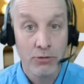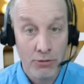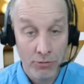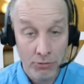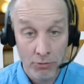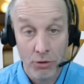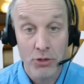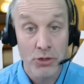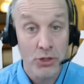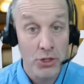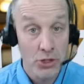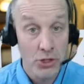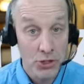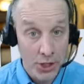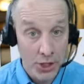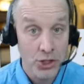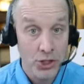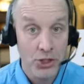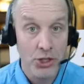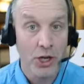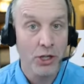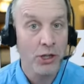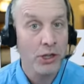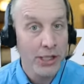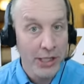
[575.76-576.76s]
for instance,
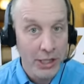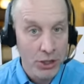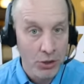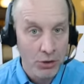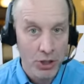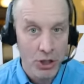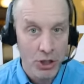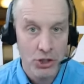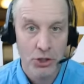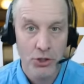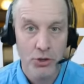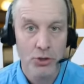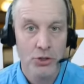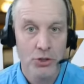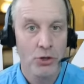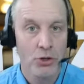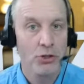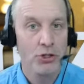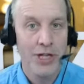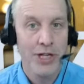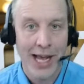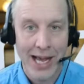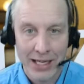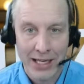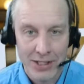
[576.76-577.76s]
touch on legal issues or
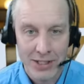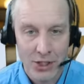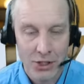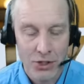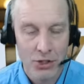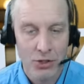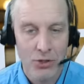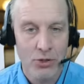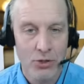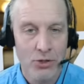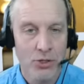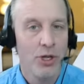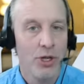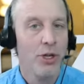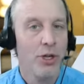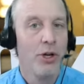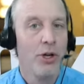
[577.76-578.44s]
tax issues